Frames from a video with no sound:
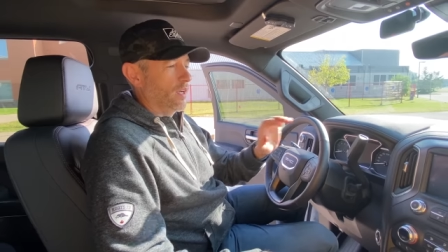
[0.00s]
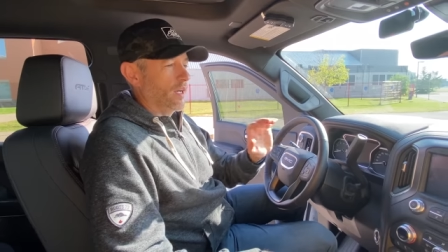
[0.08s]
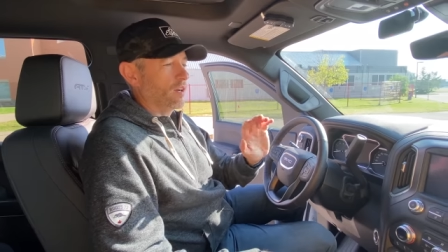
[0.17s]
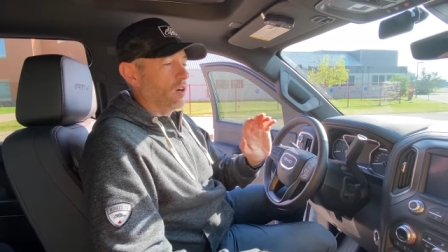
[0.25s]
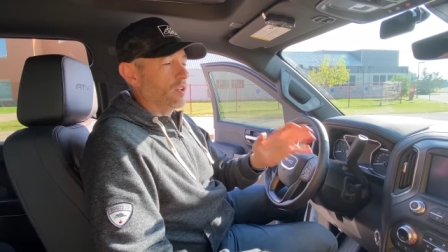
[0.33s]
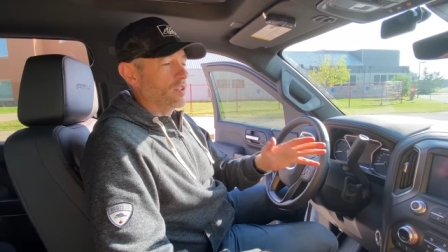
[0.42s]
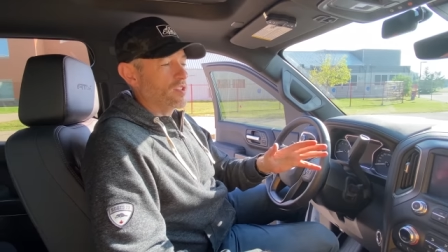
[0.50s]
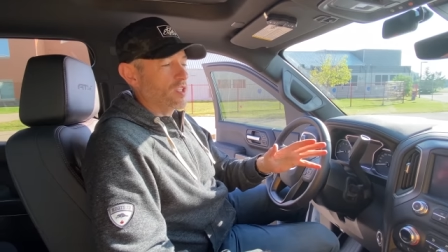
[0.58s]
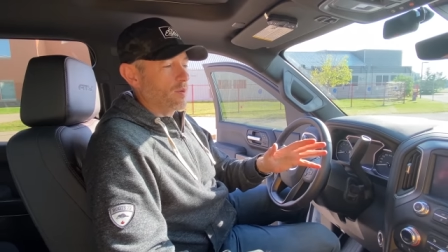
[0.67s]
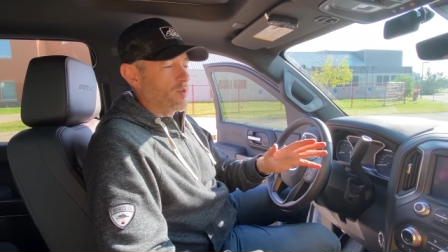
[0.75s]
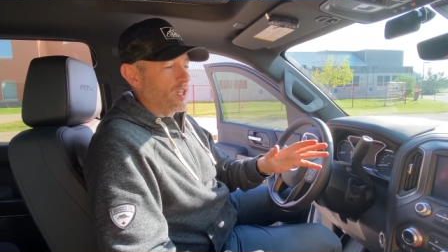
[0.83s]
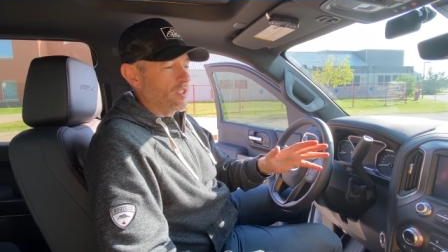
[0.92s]
And on the
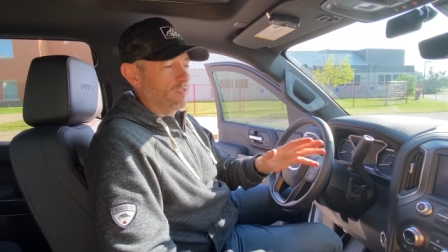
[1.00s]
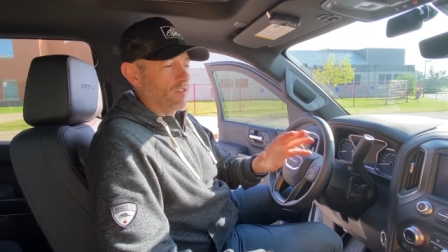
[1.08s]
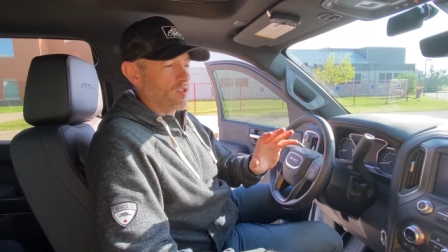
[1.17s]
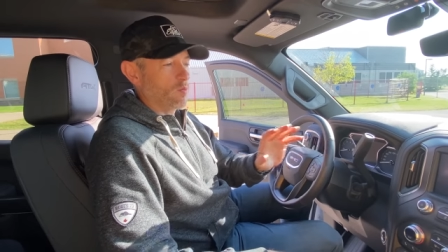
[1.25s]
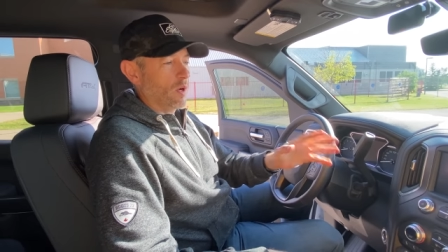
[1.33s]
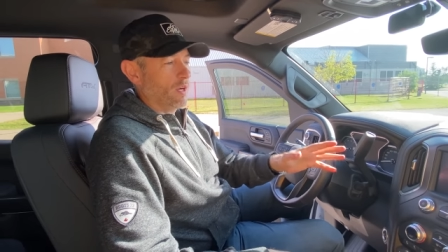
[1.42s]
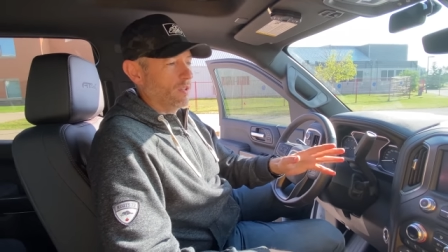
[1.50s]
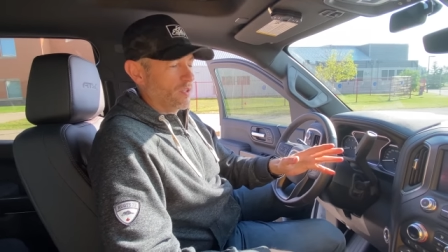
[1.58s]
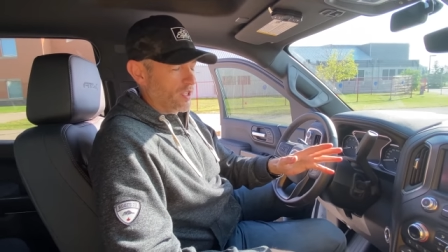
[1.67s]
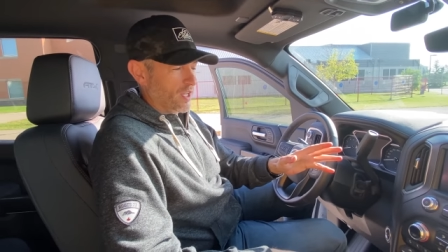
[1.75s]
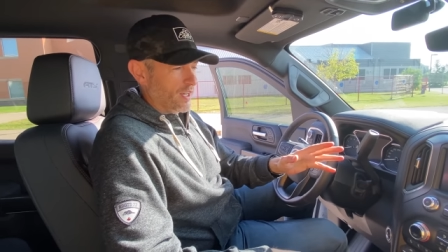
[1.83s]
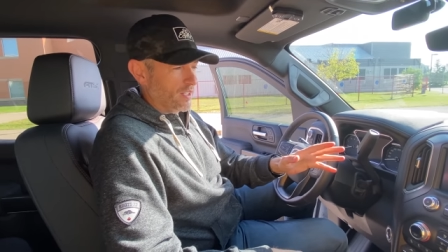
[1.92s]
subject of just
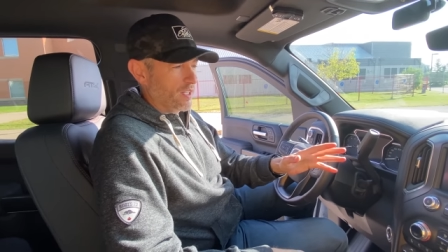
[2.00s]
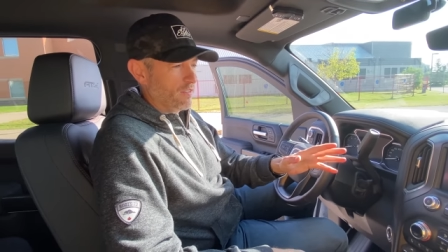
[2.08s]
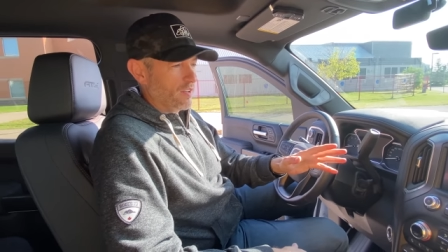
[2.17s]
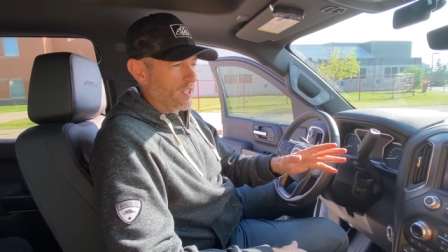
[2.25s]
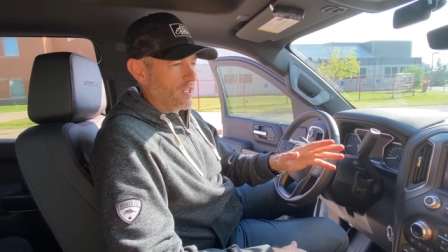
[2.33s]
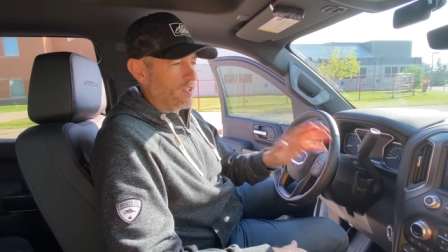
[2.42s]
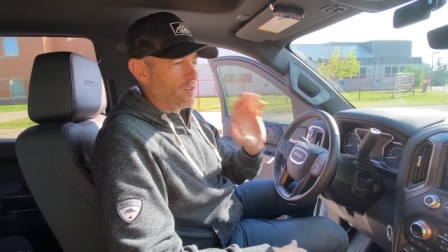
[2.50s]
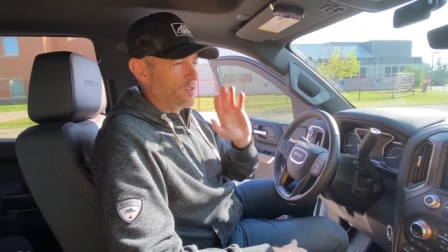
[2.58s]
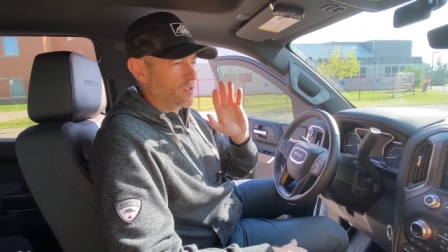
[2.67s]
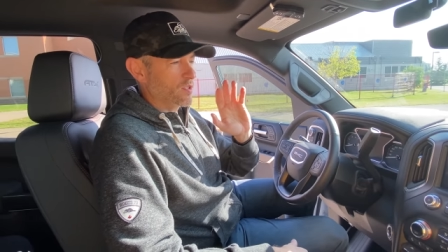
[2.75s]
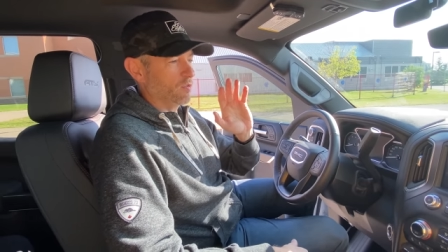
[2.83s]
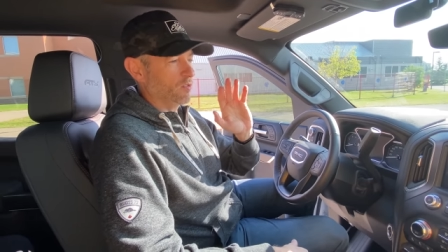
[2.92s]
wireless connectivity,
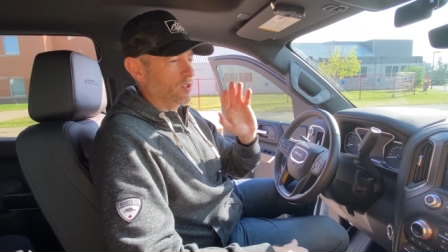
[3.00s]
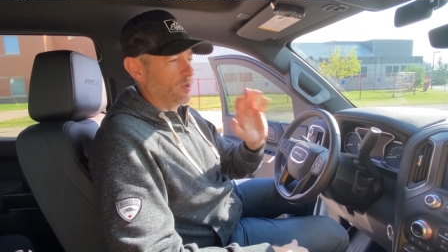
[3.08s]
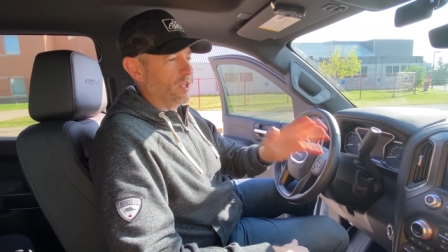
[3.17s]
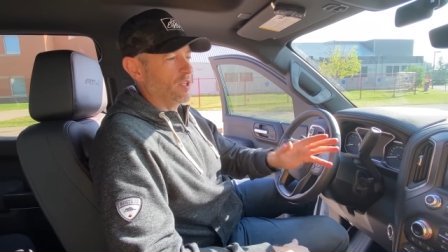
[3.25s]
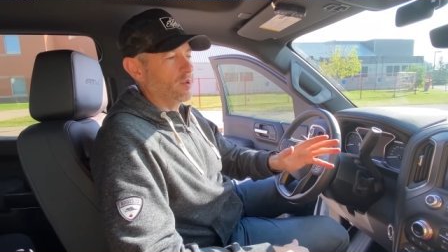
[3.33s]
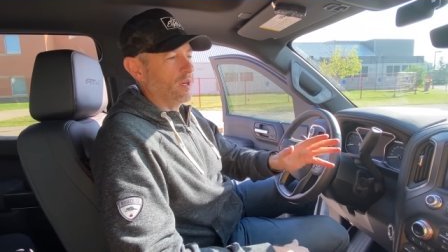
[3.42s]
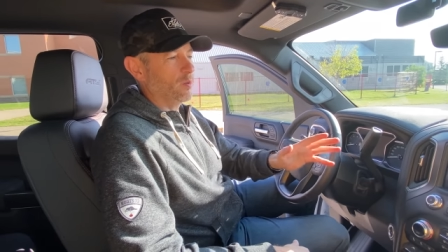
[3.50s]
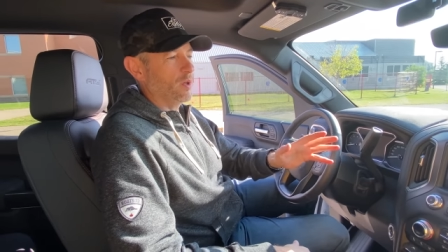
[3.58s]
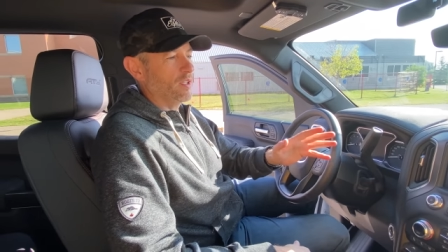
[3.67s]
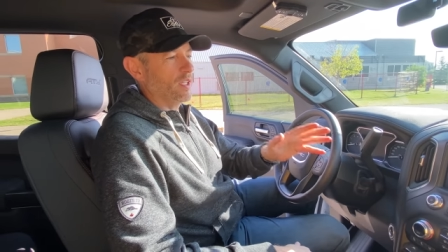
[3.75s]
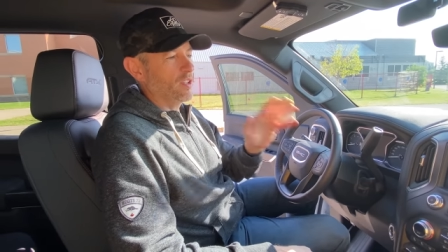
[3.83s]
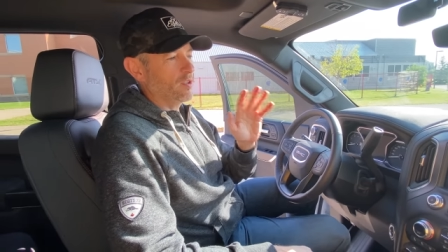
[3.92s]
so for
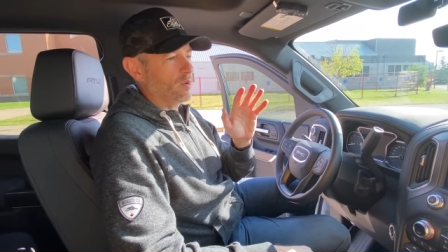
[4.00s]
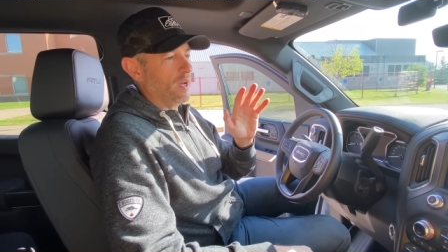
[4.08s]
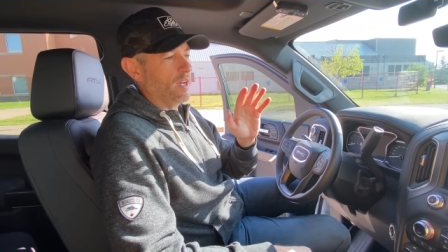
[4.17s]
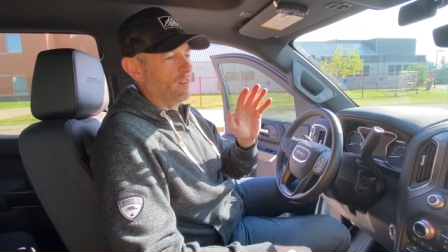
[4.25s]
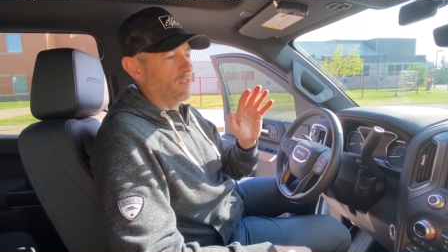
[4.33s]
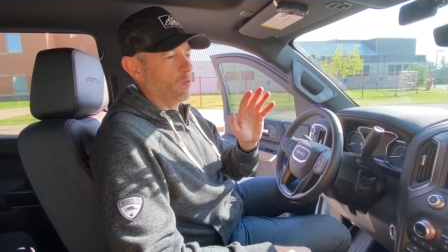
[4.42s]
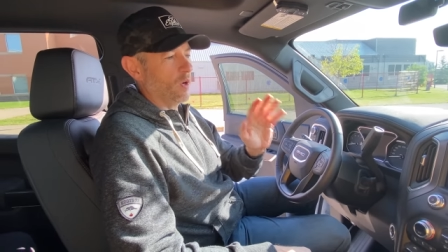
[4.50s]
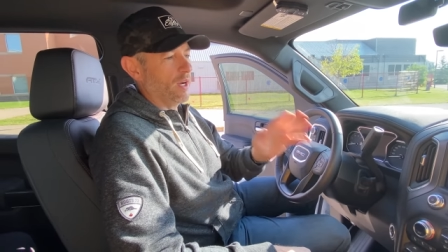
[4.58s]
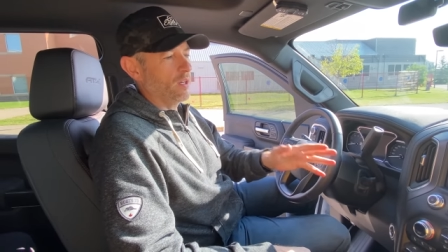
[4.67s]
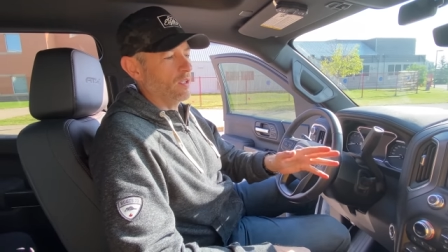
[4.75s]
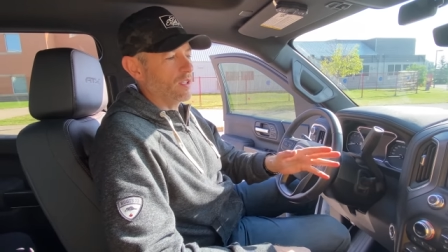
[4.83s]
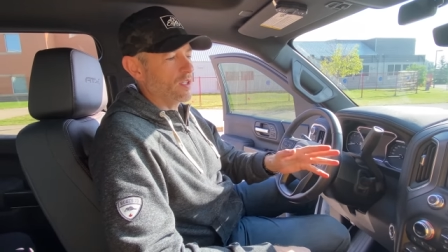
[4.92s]
2021, they do have the
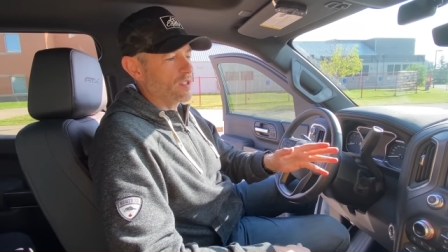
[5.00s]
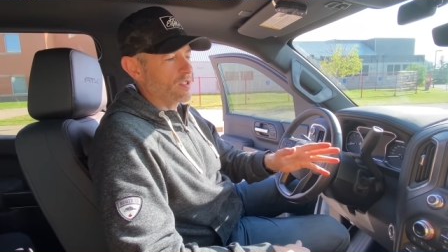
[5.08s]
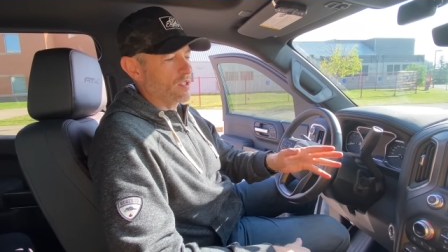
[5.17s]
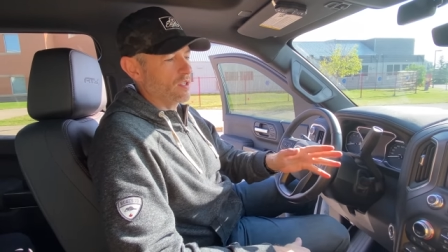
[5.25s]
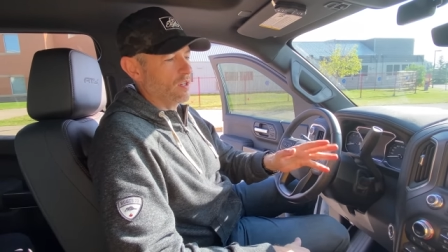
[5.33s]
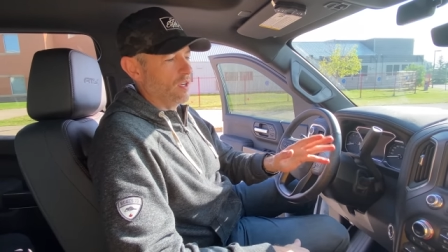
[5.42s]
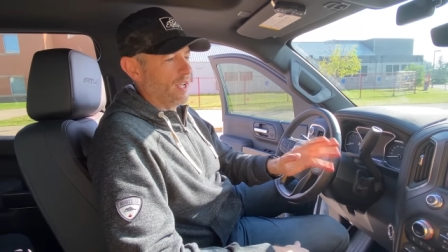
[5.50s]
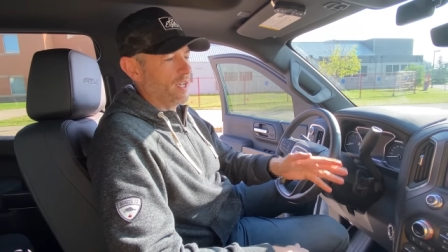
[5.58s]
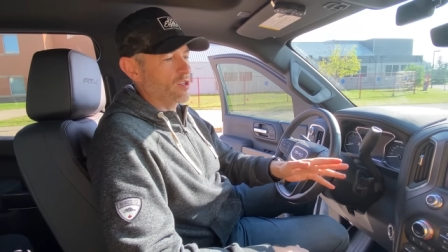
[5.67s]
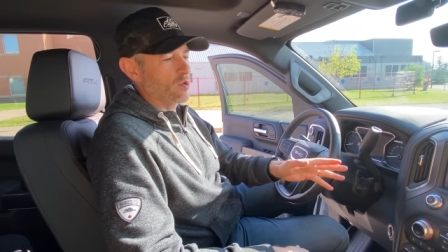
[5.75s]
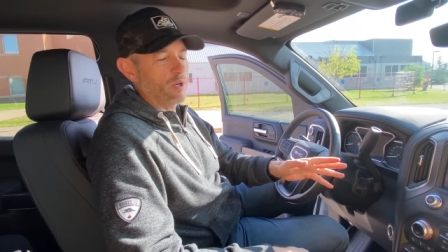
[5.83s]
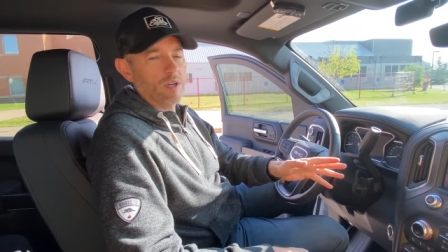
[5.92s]
wireless
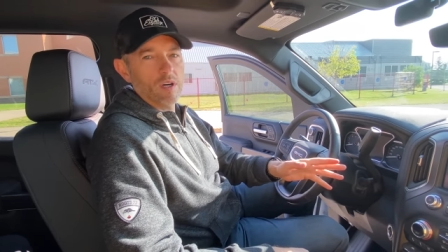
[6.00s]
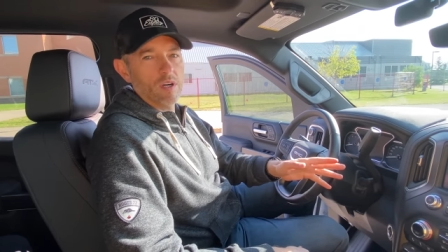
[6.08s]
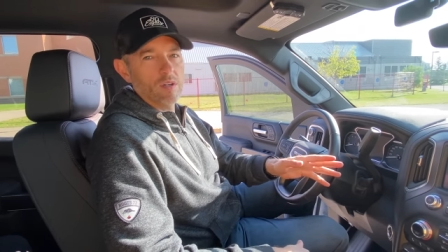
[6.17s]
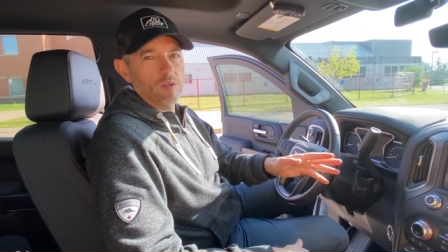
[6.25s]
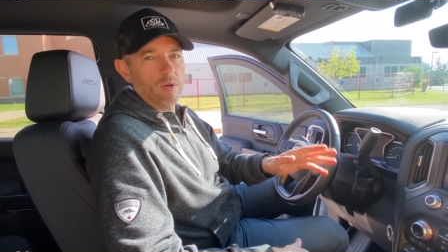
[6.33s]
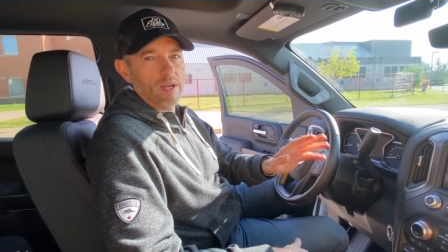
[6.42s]
Android Auto